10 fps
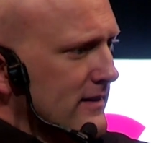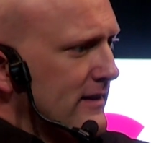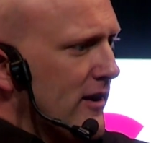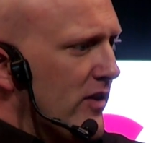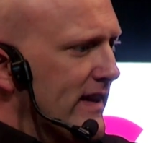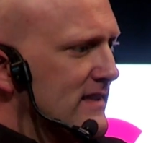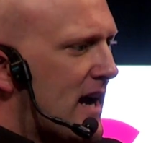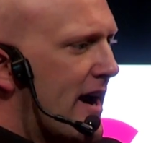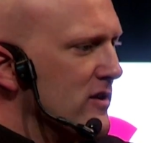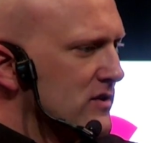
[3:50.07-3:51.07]

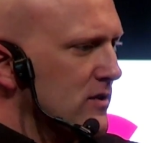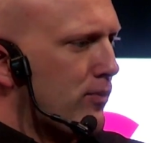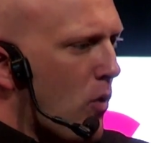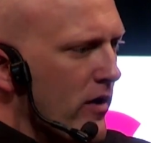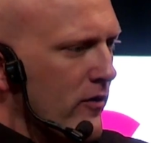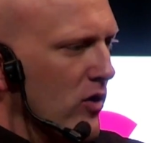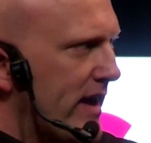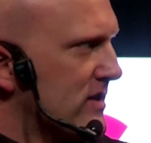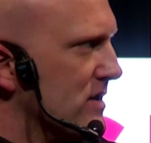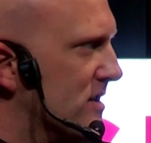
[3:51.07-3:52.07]
entire support and
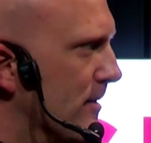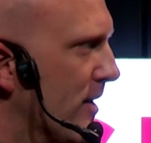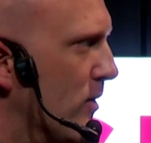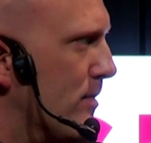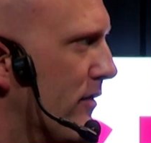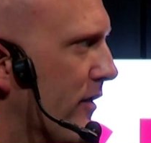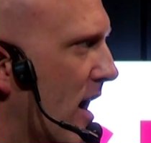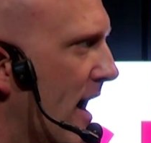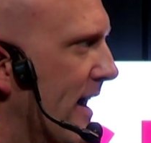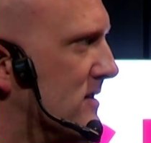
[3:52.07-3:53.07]
relationship that we
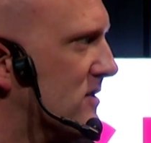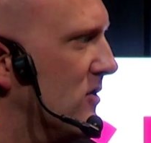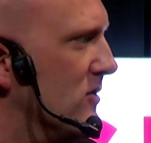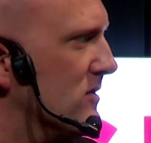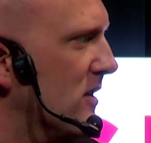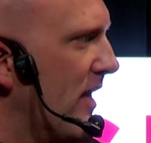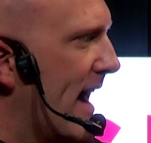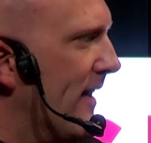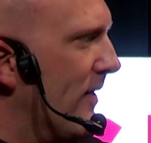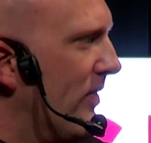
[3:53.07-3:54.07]
provide to
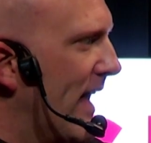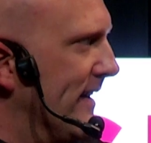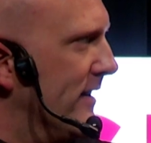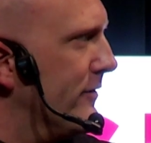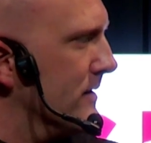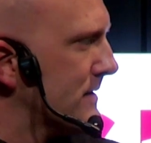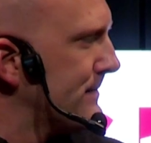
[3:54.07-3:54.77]
that difference.